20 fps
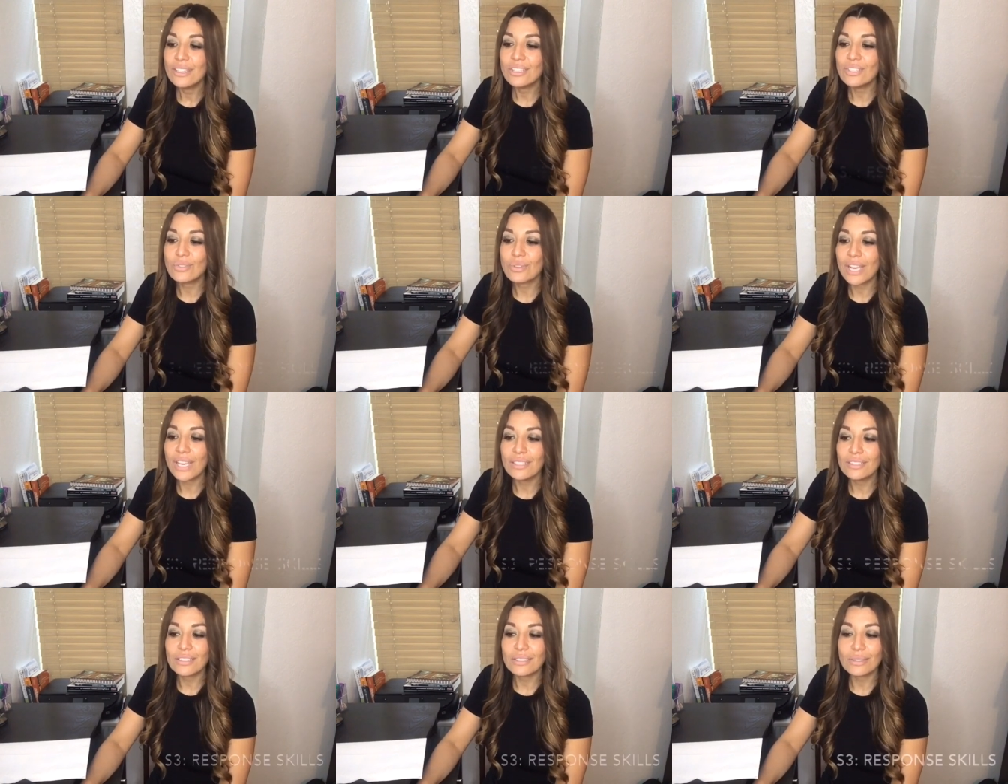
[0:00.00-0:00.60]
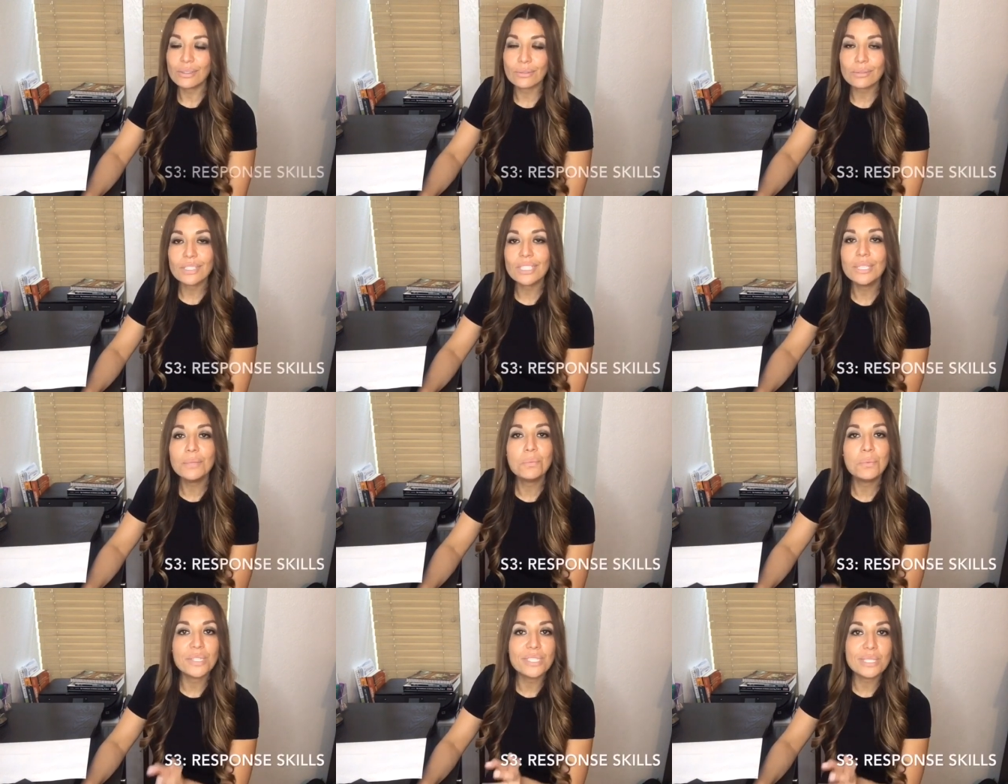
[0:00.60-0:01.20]
Strand
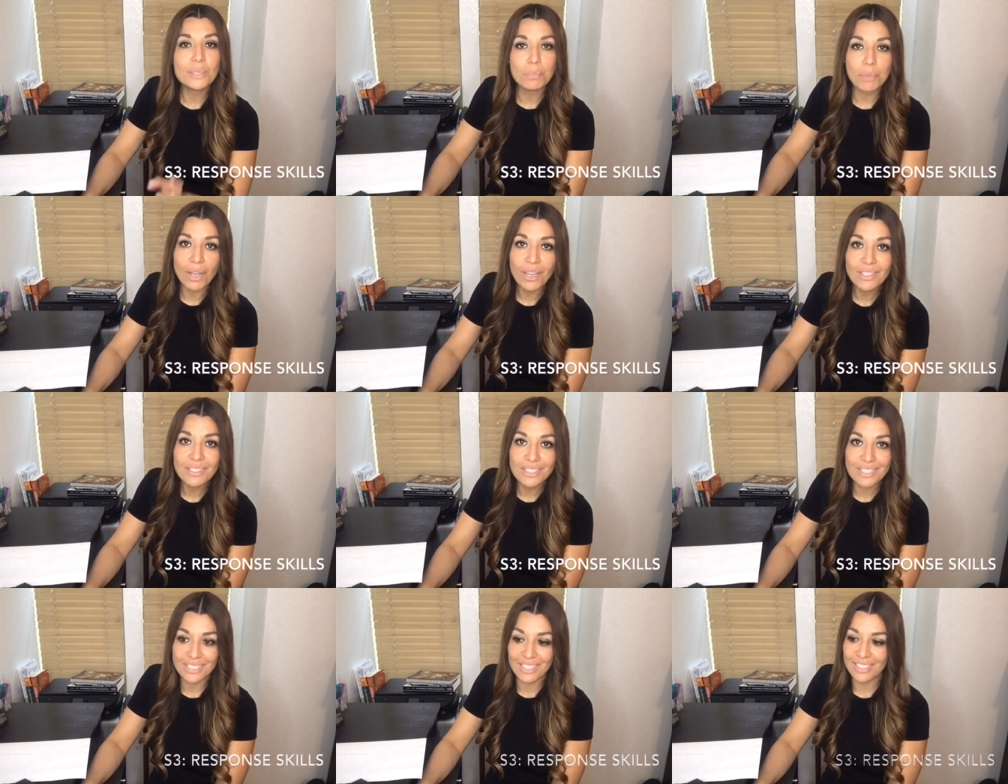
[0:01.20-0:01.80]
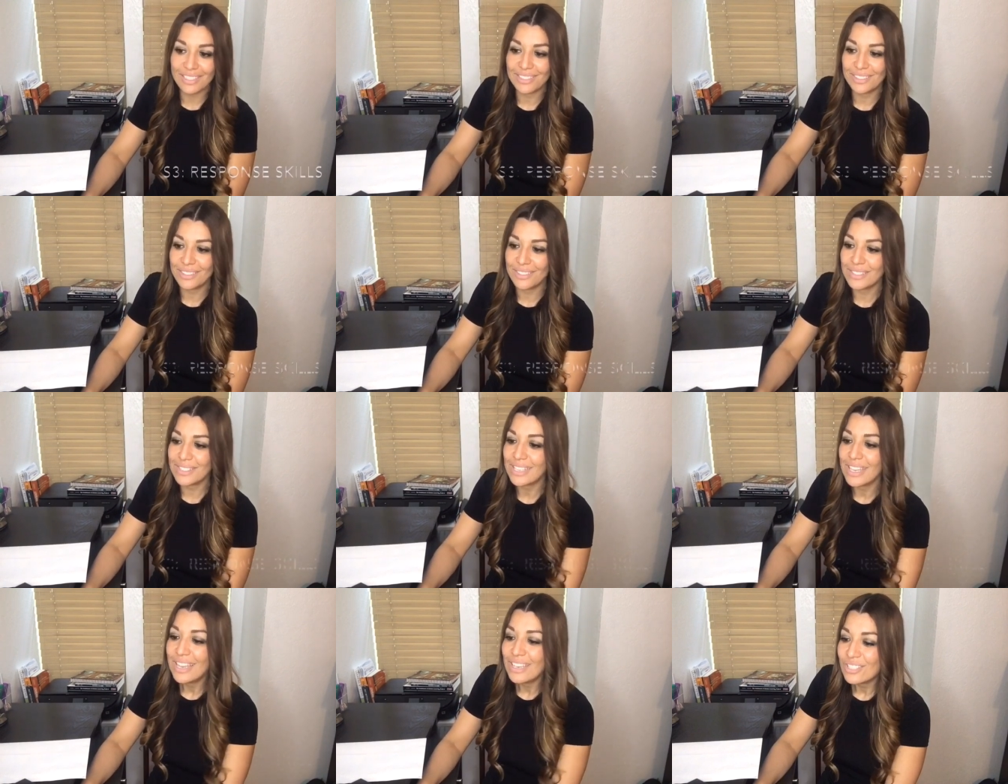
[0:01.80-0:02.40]
3, response
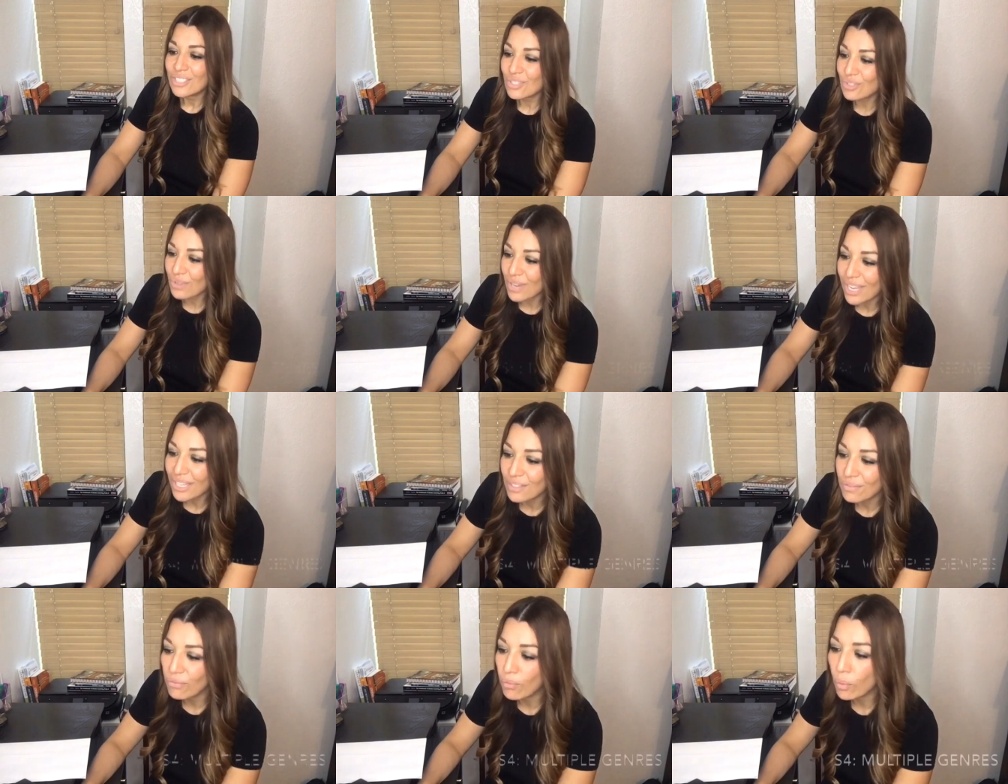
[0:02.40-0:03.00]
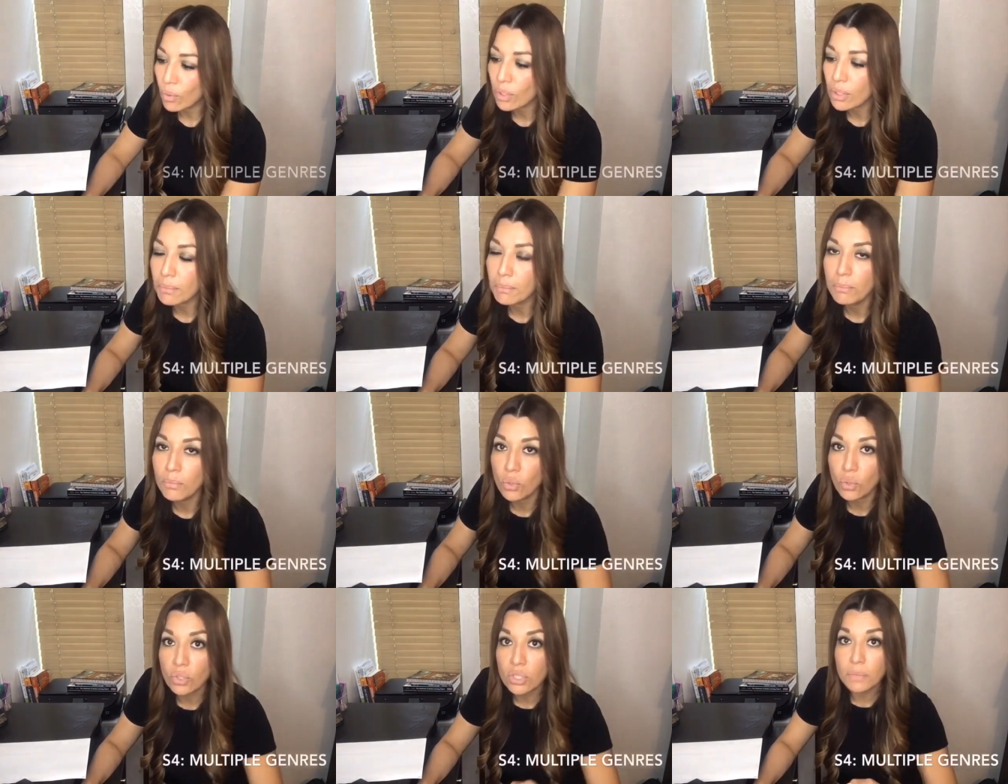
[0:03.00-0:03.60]
skills. Strand 4,
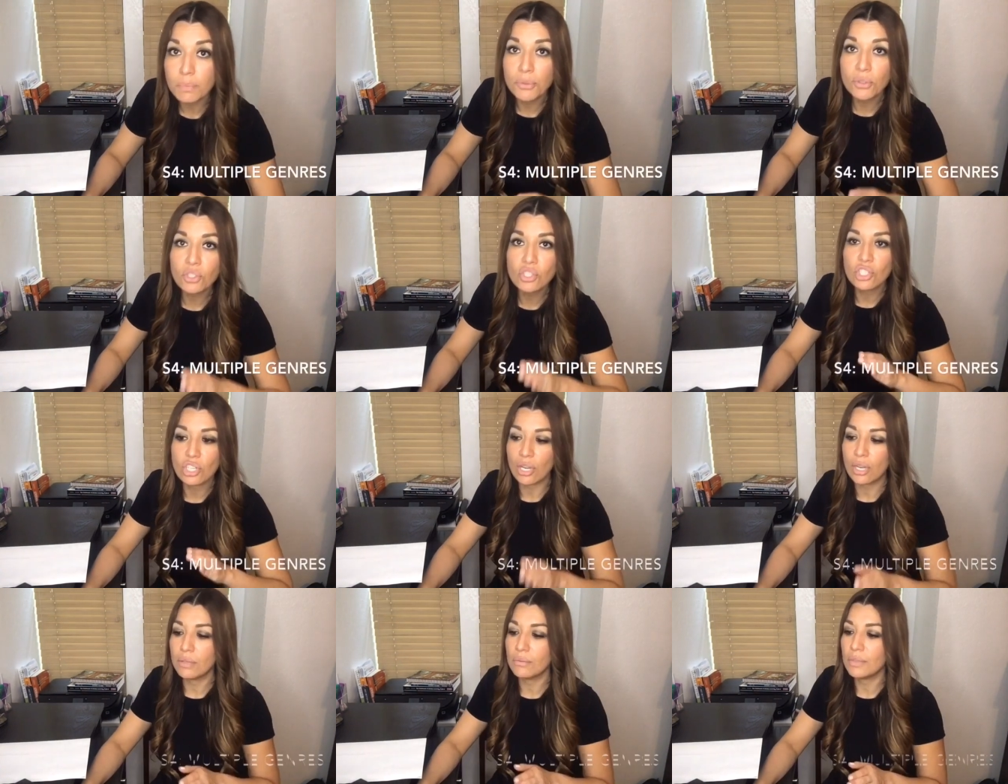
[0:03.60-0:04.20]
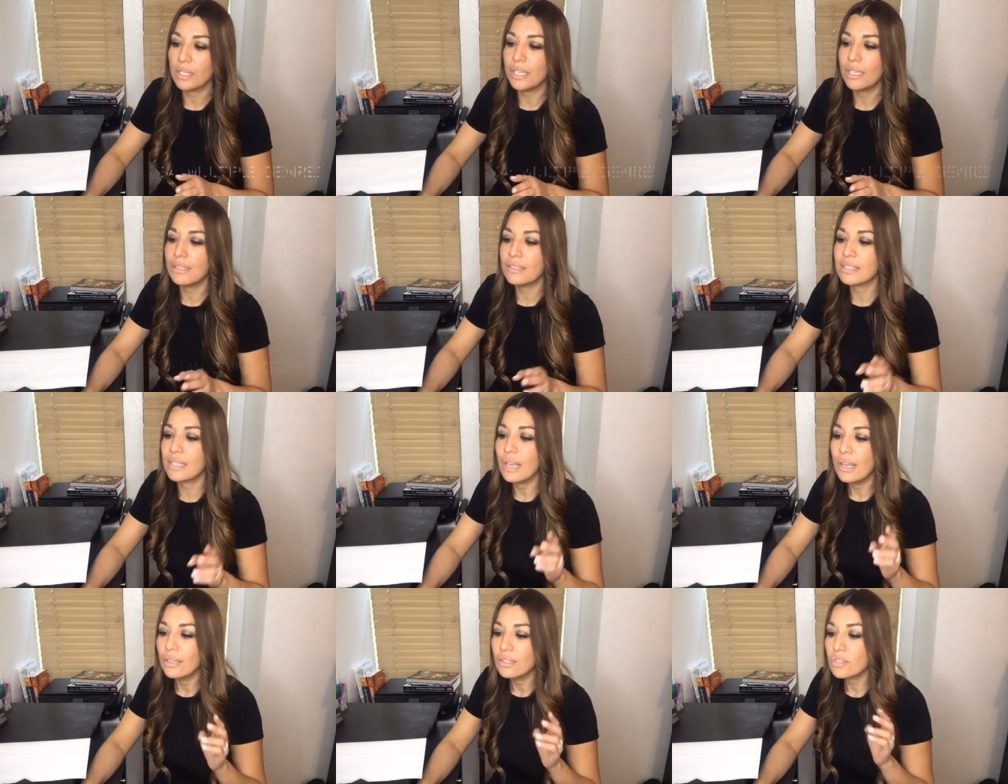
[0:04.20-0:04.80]
multiple genres.